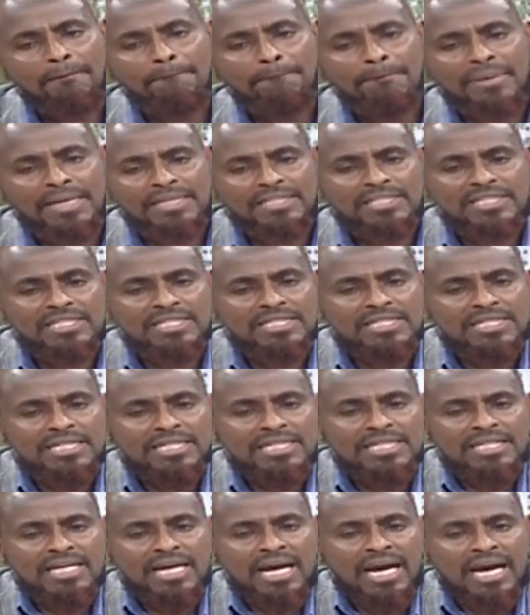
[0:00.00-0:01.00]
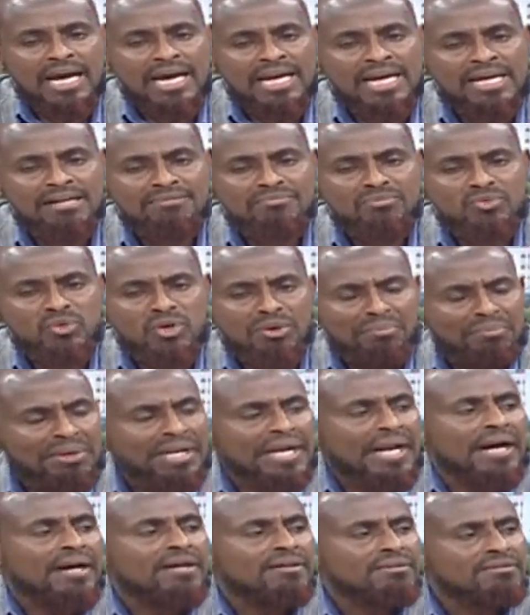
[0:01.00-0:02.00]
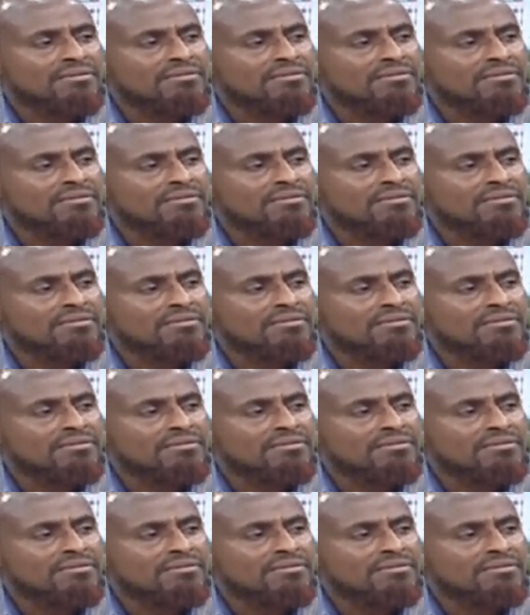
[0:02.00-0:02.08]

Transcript: but I am your mirror.